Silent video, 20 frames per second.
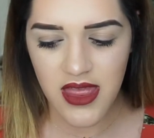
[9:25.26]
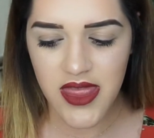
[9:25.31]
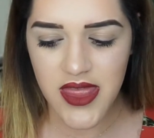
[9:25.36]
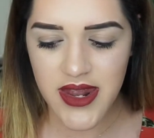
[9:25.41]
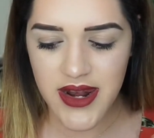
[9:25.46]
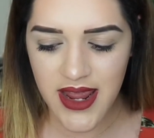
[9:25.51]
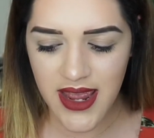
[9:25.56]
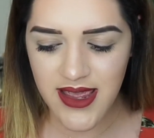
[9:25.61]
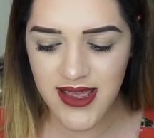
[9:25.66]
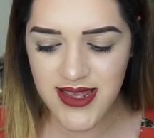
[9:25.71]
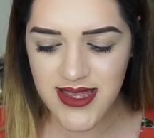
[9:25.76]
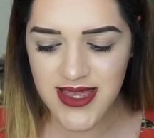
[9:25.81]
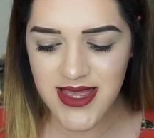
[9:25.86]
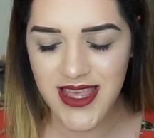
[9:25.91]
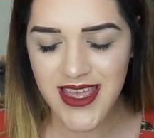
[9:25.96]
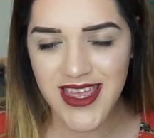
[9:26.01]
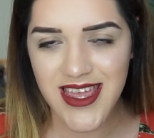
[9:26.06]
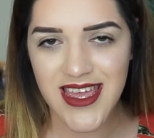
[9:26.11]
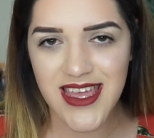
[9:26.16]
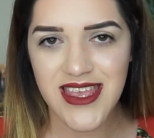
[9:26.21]
The next
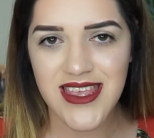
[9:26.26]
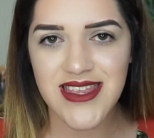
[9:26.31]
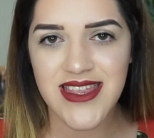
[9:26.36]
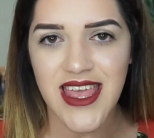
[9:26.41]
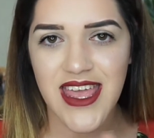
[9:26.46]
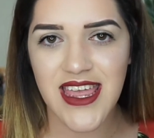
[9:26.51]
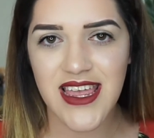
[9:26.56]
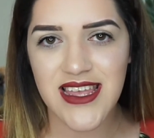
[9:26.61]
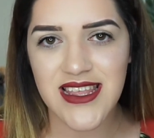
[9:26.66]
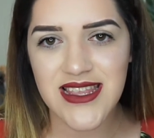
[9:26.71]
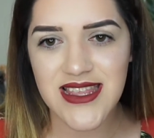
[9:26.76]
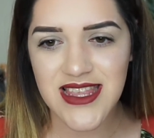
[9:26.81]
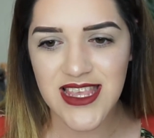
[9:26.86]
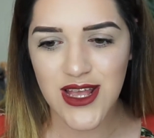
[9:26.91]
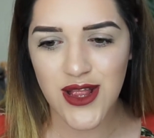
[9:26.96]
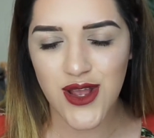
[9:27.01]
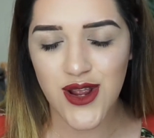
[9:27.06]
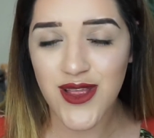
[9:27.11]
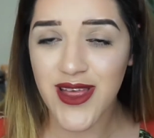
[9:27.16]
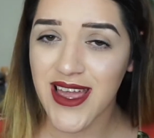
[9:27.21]
thing is a
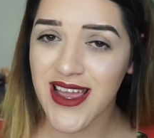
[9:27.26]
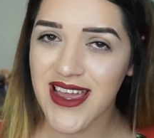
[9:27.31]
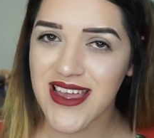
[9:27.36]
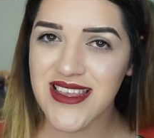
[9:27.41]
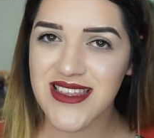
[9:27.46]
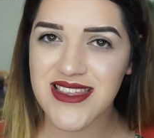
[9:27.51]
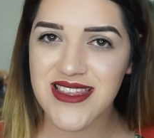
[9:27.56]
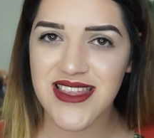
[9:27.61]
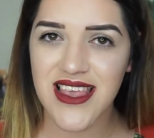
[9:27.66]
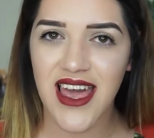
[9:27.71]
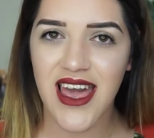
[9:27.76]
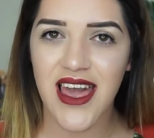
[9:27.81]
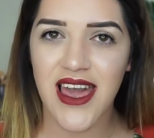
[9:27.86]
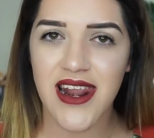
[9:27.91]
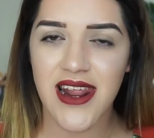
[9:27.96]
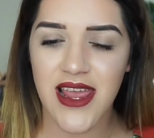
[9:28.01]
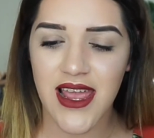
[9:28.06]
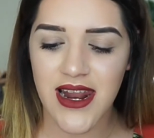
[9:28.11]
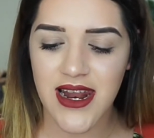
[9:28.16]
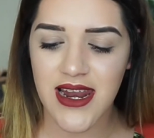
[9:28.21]
concealer, like I
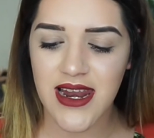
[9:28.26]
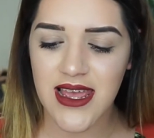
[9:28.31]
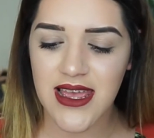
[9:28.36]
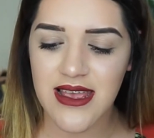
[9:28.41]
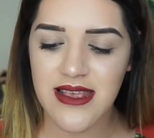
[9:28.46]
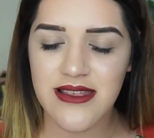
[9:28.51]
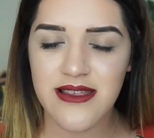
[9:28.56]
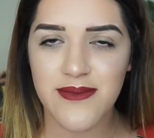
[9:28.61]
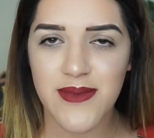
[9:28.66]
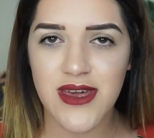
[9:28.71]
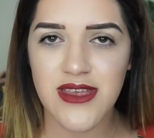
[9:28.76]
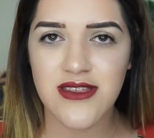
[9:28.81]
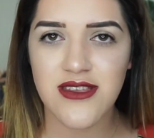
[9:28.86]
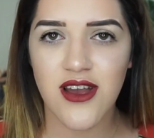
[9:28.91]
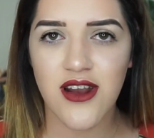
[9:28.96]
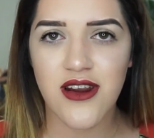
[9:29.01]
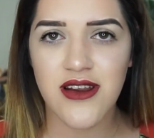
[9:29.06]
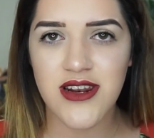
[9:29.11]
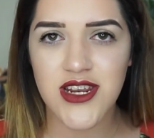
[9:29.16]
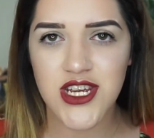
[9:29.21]
said, and it is my
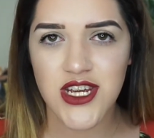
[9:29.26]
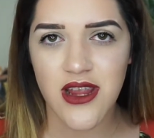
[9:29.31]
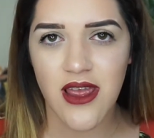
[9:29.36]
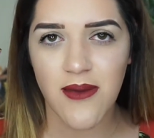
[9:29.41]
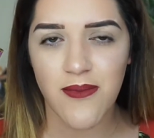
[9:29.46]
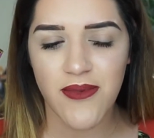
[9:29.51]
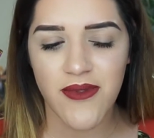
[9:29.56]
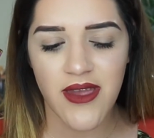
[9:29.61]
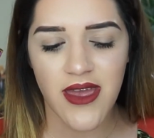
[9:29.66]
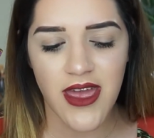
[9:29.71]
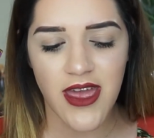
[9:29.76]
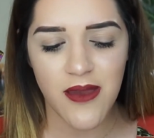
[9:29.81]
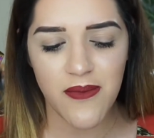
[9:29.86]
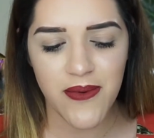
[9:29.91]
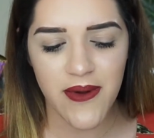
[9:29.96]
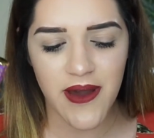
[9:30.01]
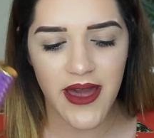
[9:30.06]
Tarte Shape Tape.